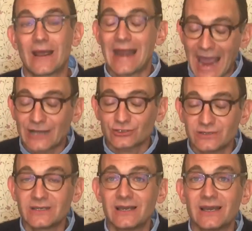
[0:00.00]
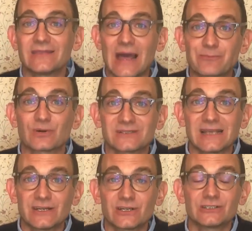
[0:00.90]
And actually, that
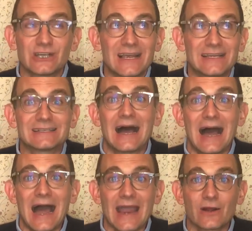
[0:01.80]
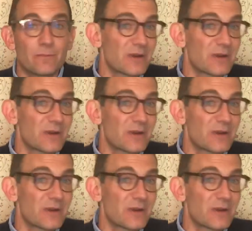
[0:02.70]
percentage is higher